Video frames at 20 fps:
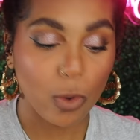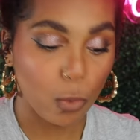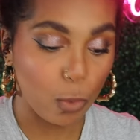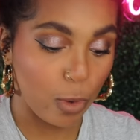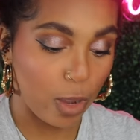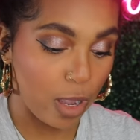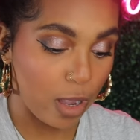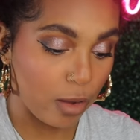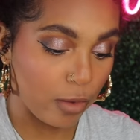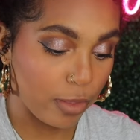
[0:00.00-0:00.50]

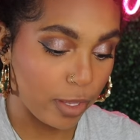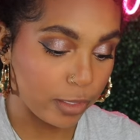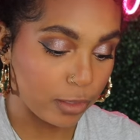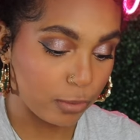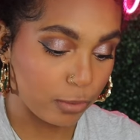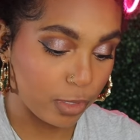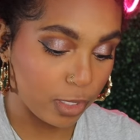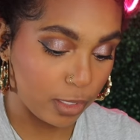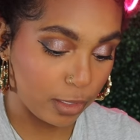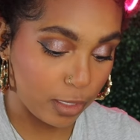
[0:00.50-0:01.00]
Wow,
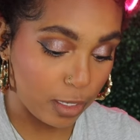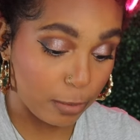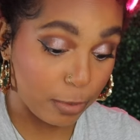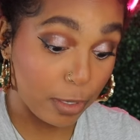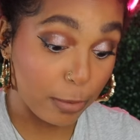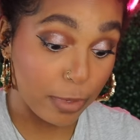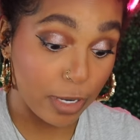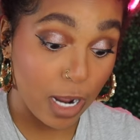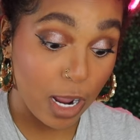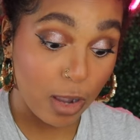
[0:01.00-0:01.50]
that's really
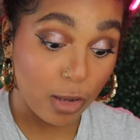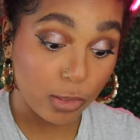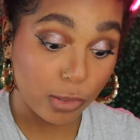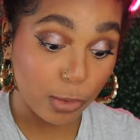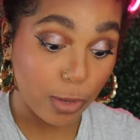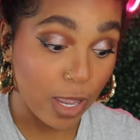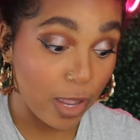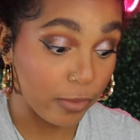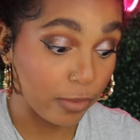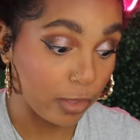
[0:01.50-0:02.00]
sloppy, but I
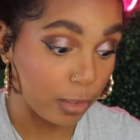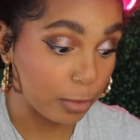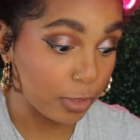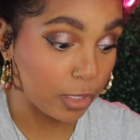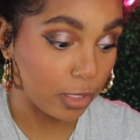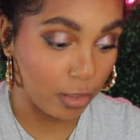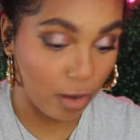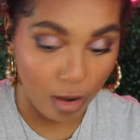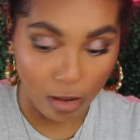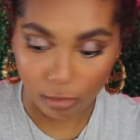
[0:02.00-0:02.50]
also have
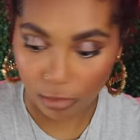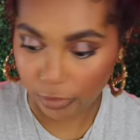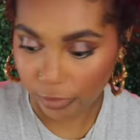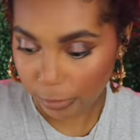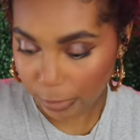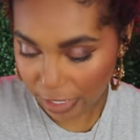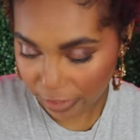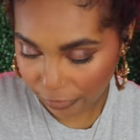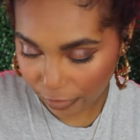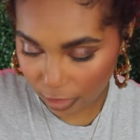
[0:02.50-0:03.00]
lipstick all over
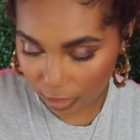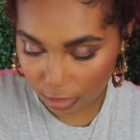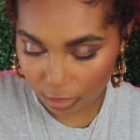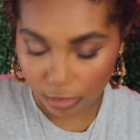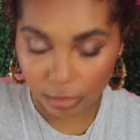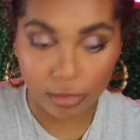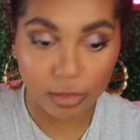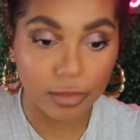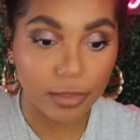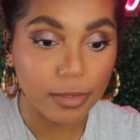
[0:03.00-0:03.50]
my
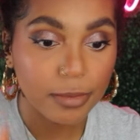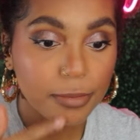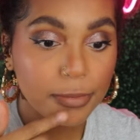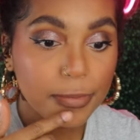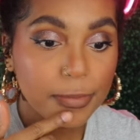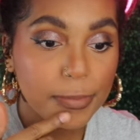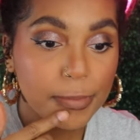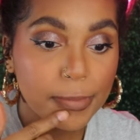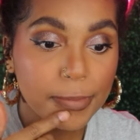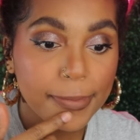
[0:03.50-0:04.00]
fingers.
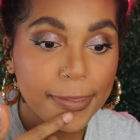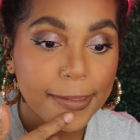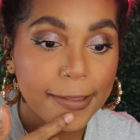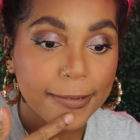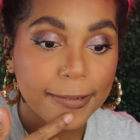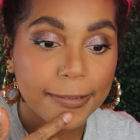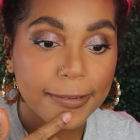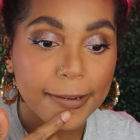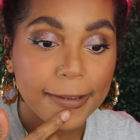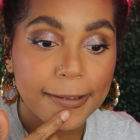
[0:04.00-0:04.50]

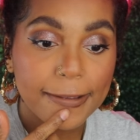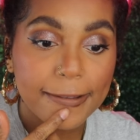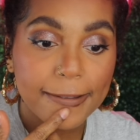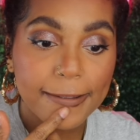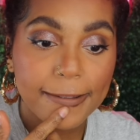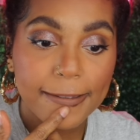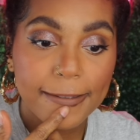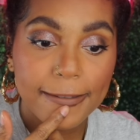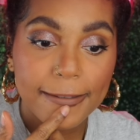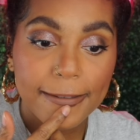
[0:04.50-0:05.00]
That's nice.